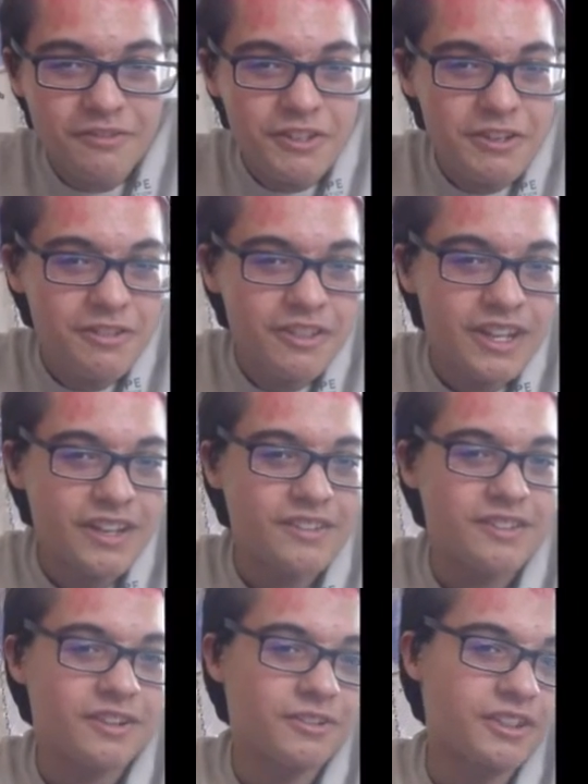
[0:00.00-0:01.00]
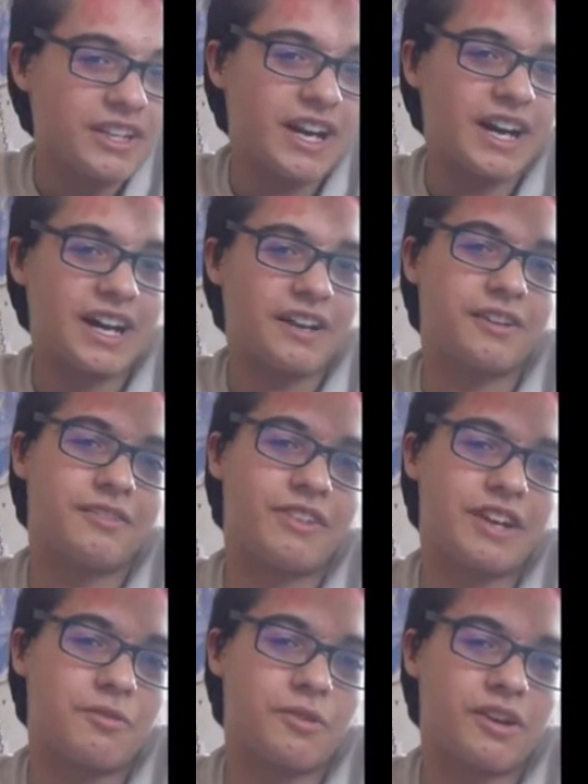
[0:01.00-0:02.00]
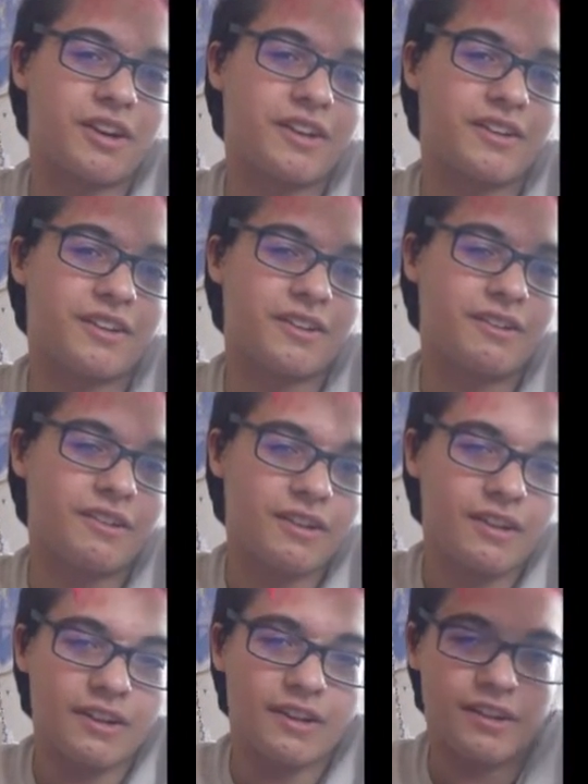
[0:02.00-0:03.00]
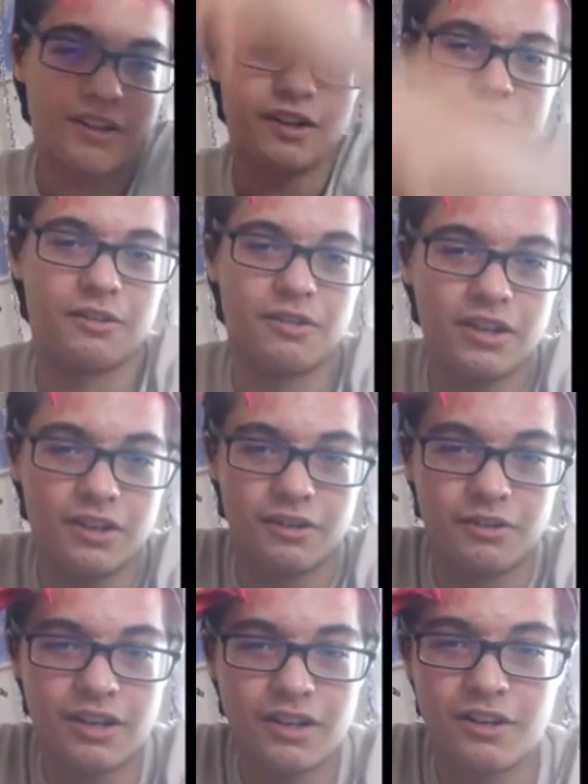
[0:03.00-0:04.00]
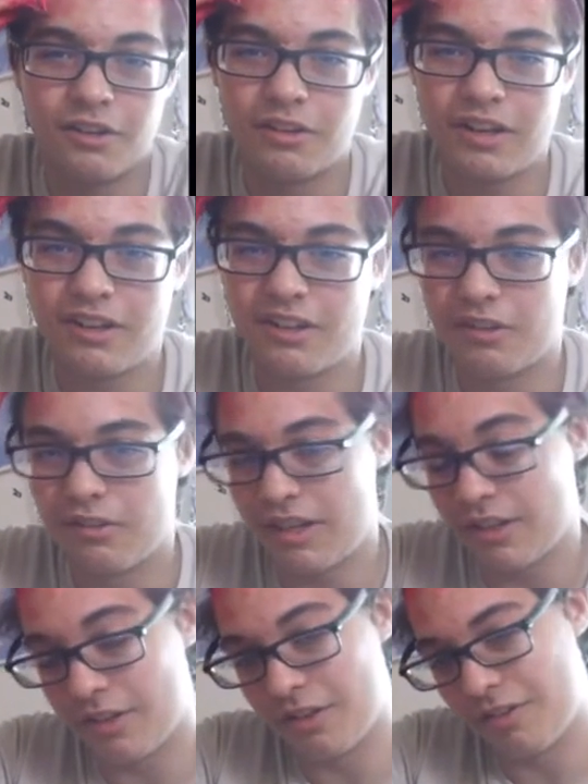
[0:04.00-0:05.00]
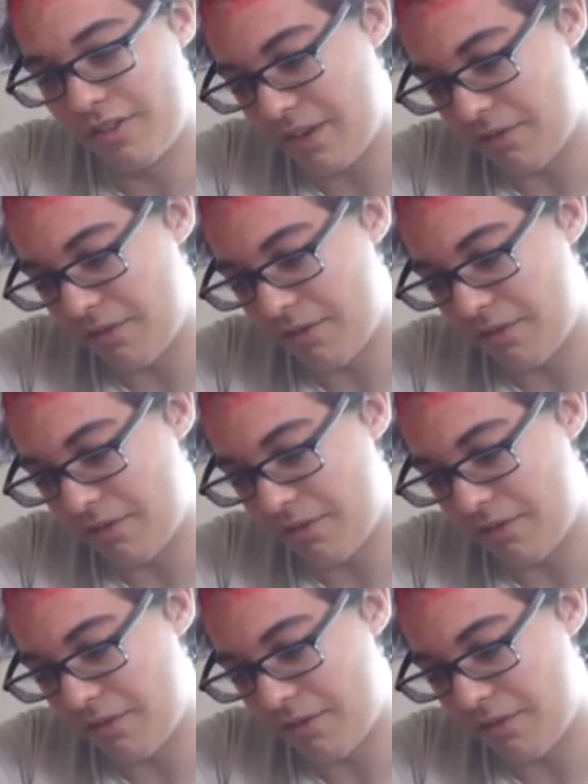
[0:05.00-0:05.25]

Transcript: the few things that only I could make work. Uh-oh, uh-oh, uh-oh, uh-oh, uh-oh.